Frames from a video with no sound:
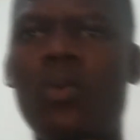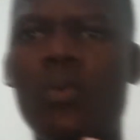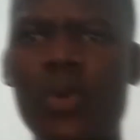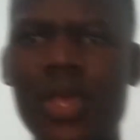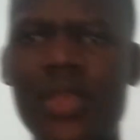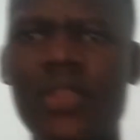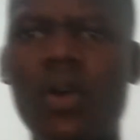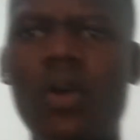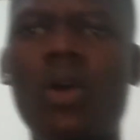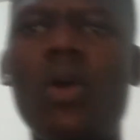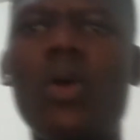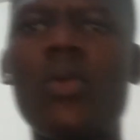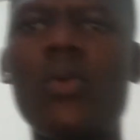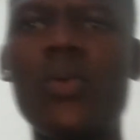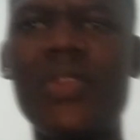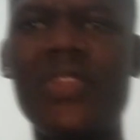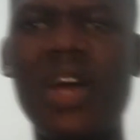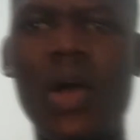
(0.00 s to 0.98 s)
with
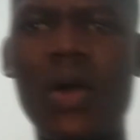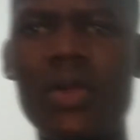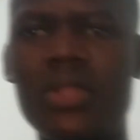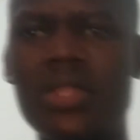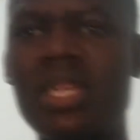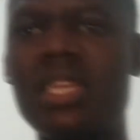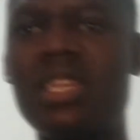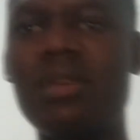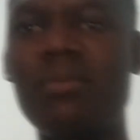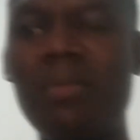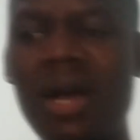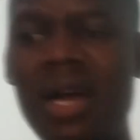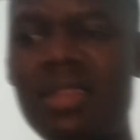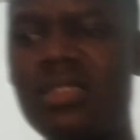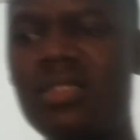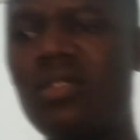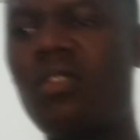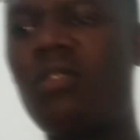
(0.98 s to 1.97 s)
or without the
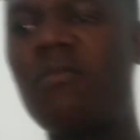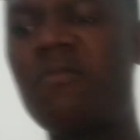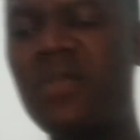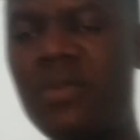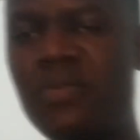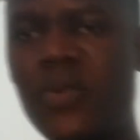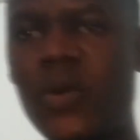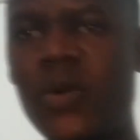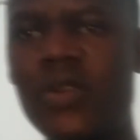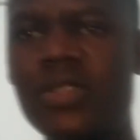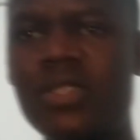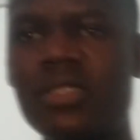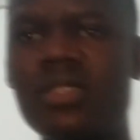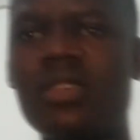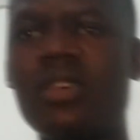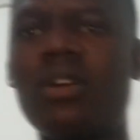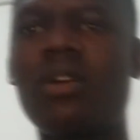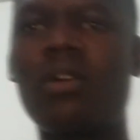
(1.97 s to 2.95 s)
demands of people's
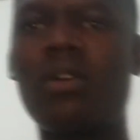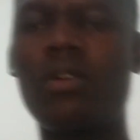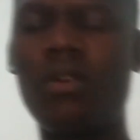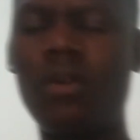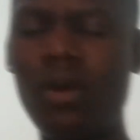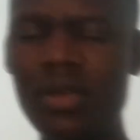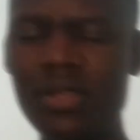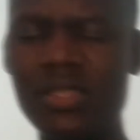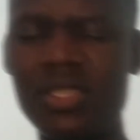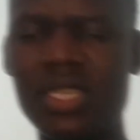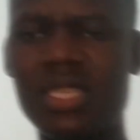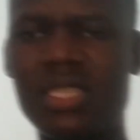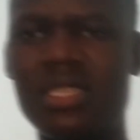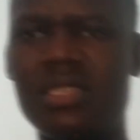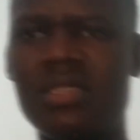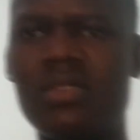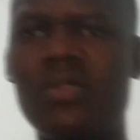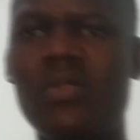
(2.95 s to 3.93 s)

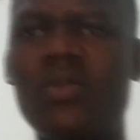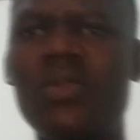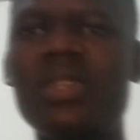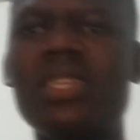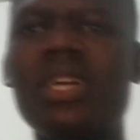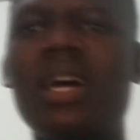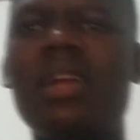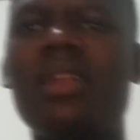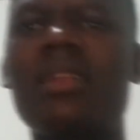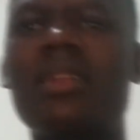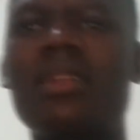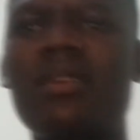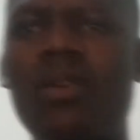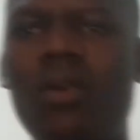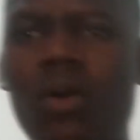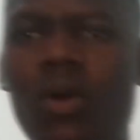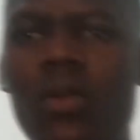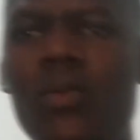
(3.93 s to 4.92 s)
consent, which
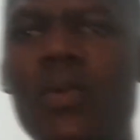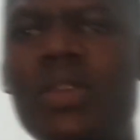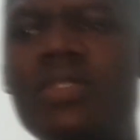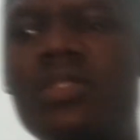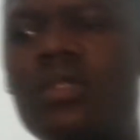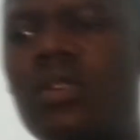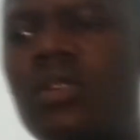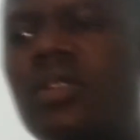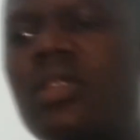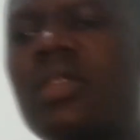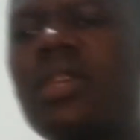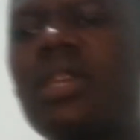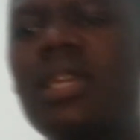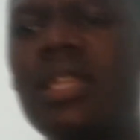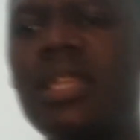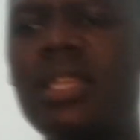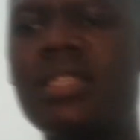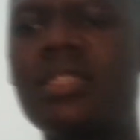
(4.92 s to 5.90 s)
are always sought
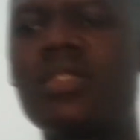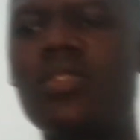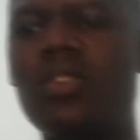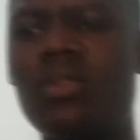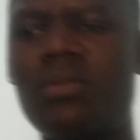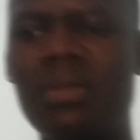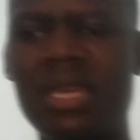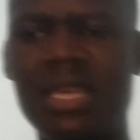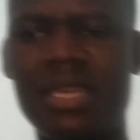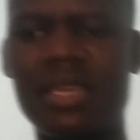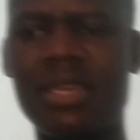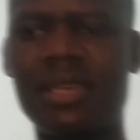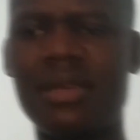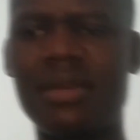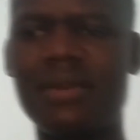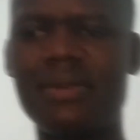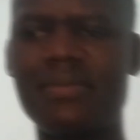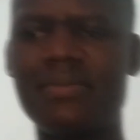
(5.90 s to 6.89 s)
in decision
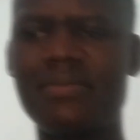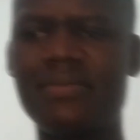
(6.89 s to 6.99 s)
making.